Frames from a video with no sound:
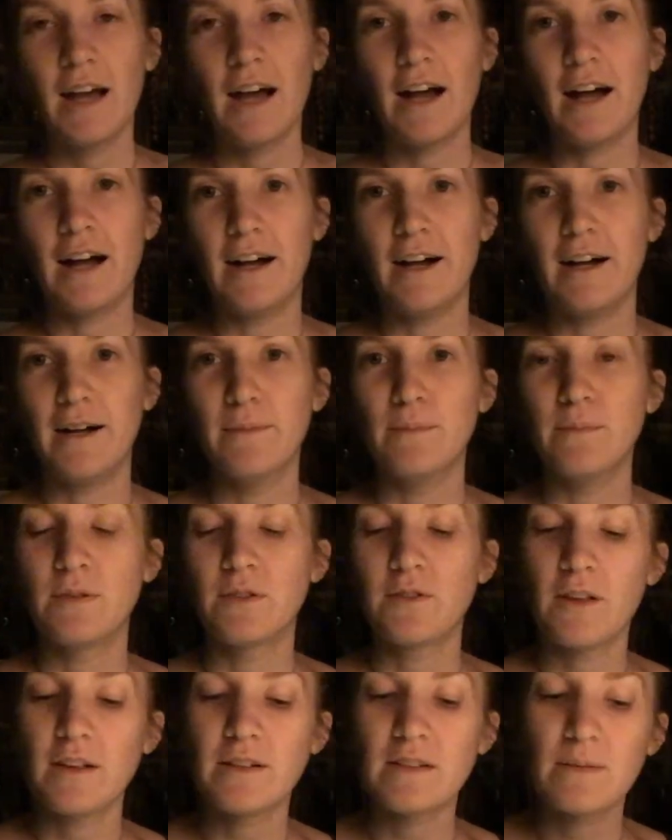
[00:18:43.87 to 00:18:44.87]
Um,
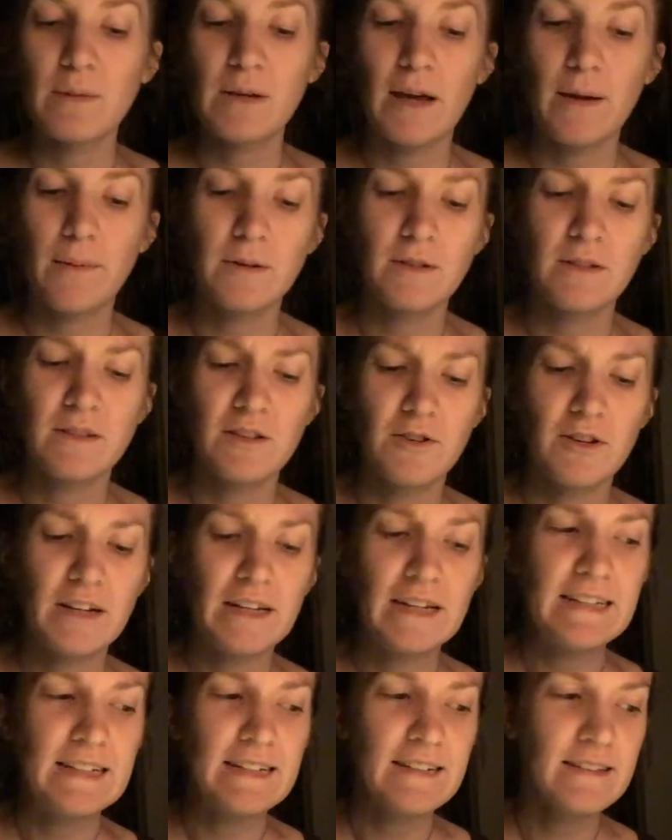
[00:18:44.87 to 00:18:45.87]
so that's something I'm considering.
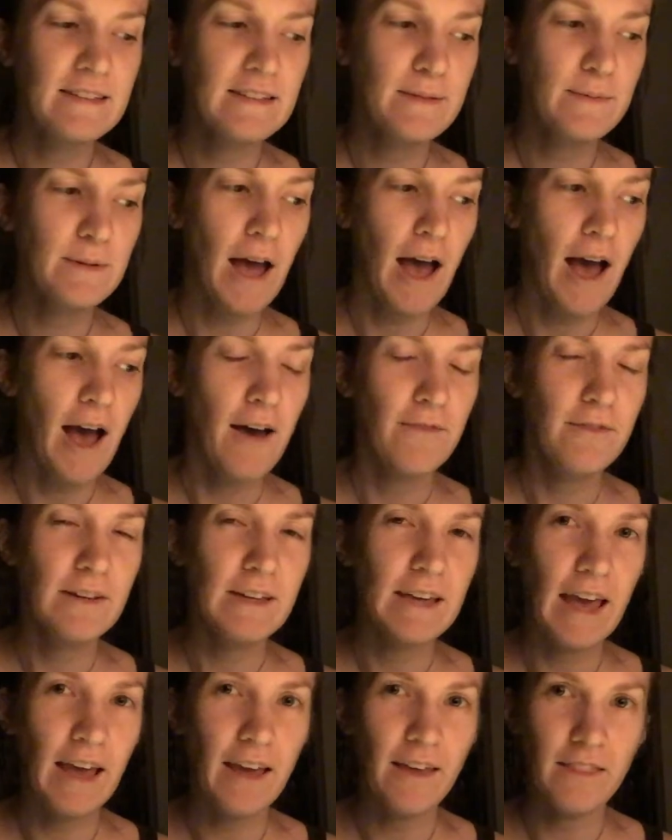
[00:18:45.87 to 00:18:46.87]
He doesn't seem to
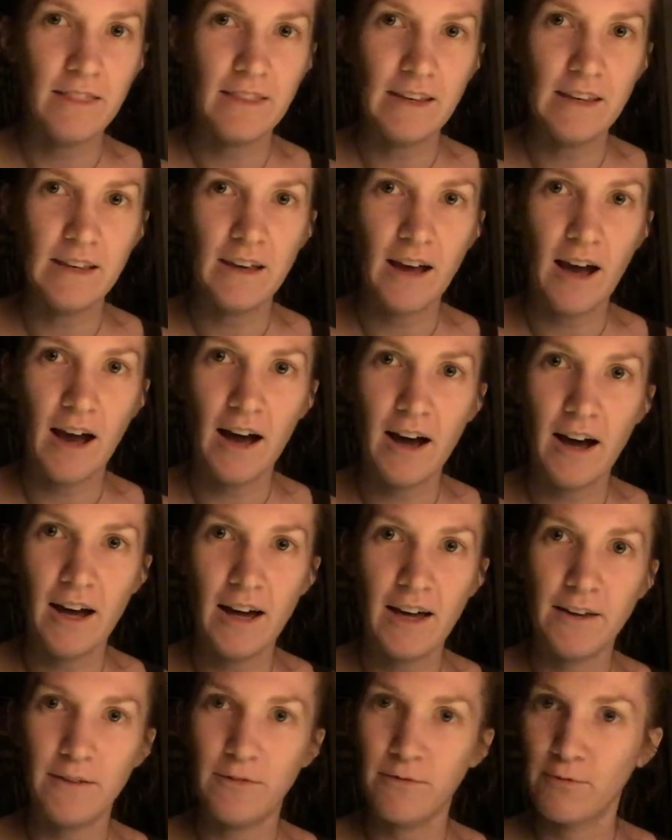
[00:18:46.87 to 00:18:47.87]
advocate the
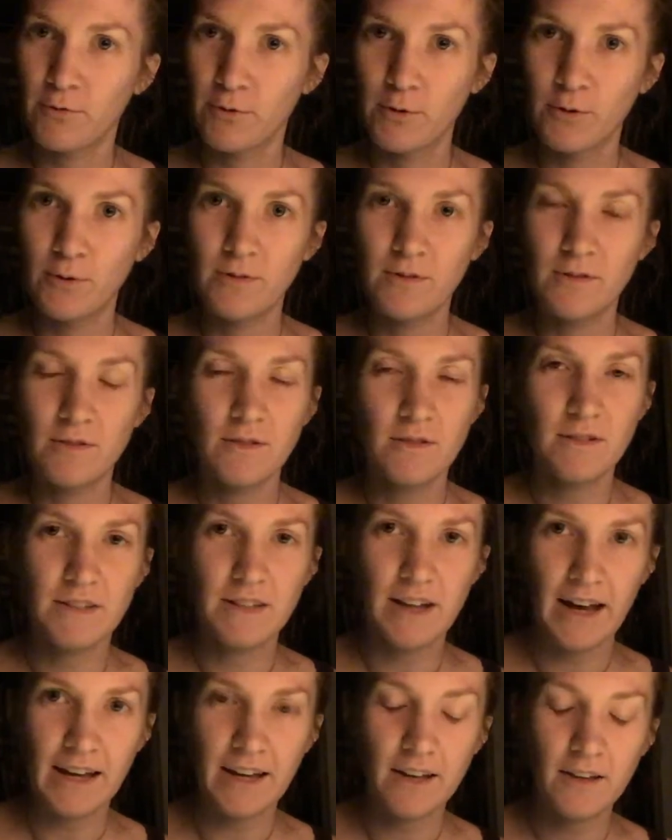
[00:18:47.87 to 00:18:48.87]
high fruit
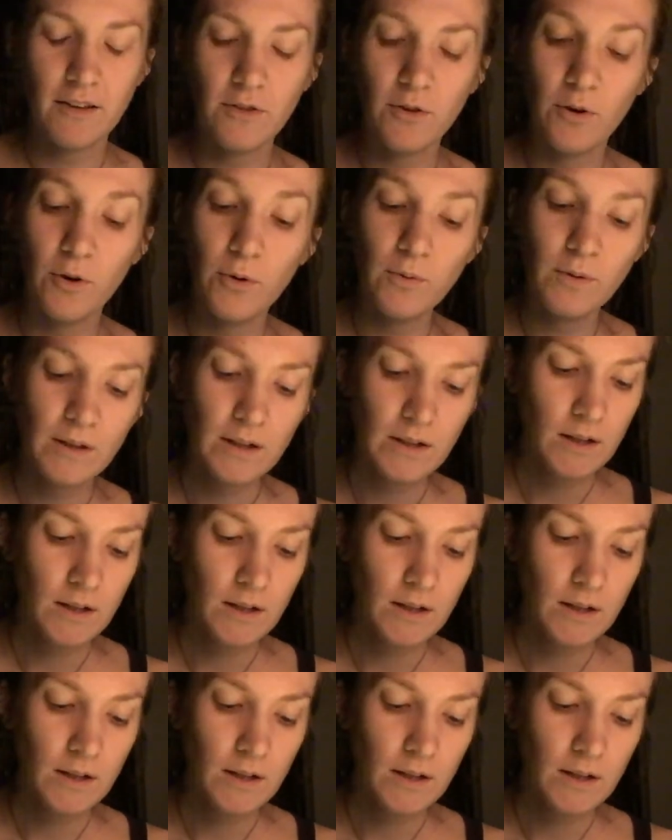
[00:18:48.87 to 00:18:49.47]
diet though,